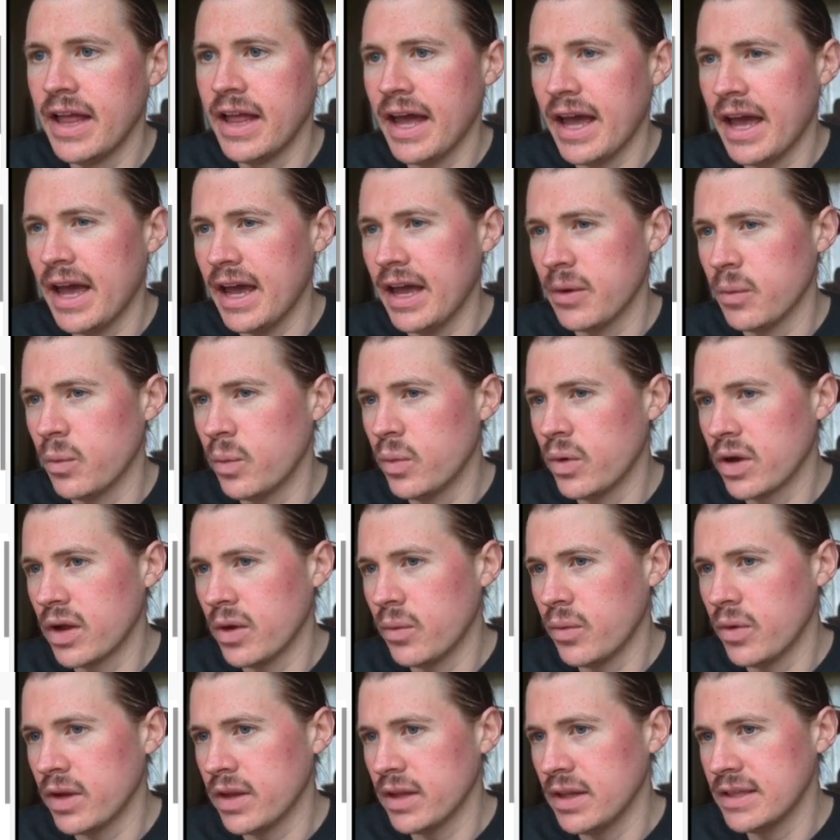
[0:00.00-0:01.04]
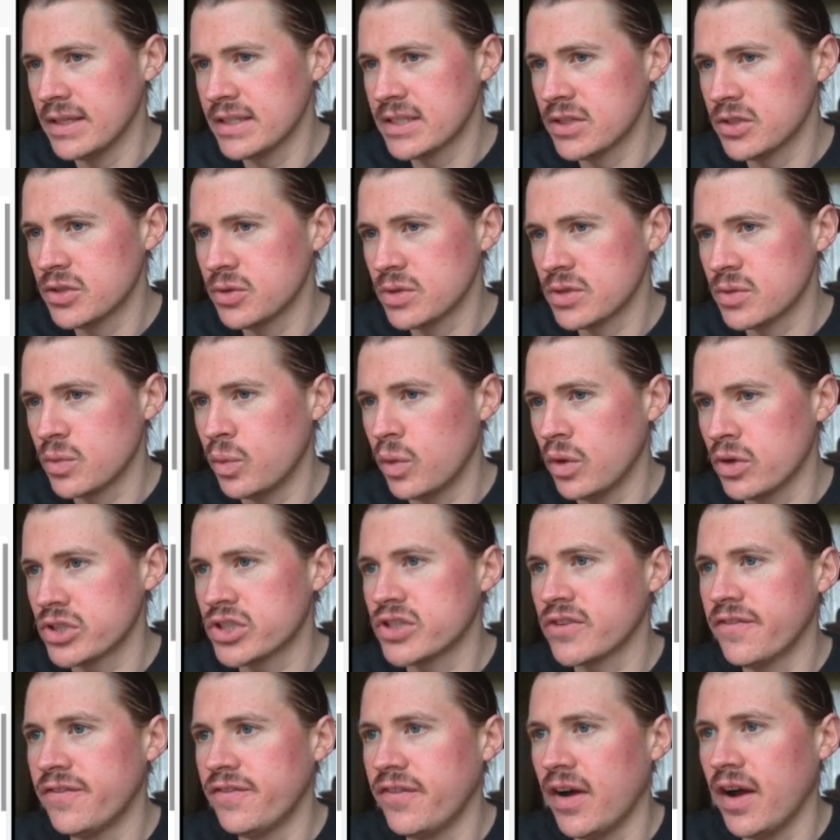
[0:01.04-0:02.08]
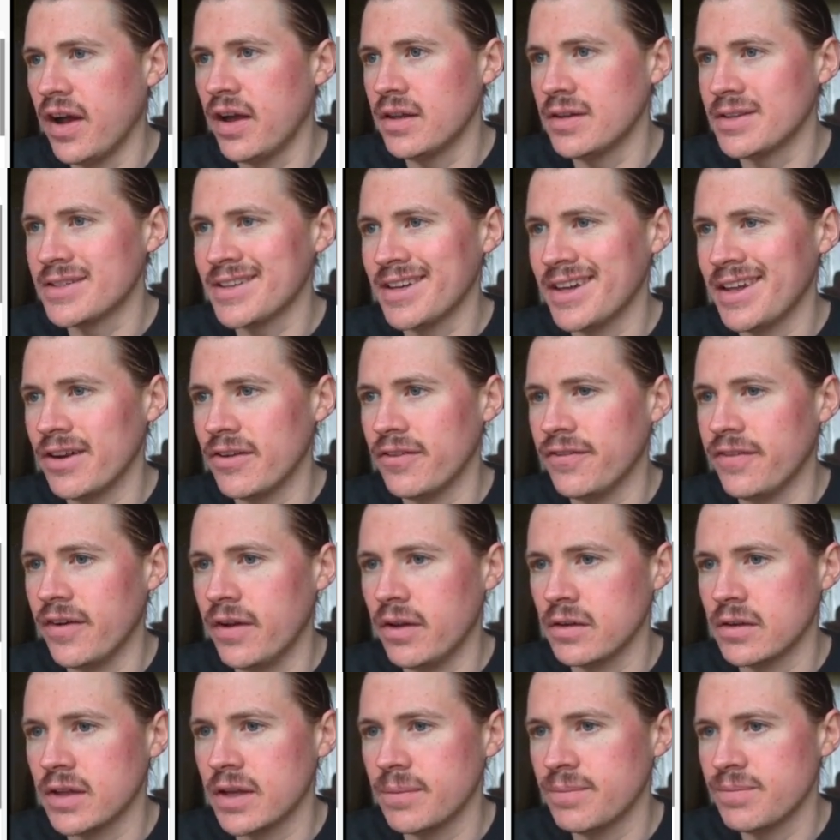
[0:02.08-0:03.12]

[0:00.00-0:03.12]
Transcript: And what I want to listen to is watch files in a folder.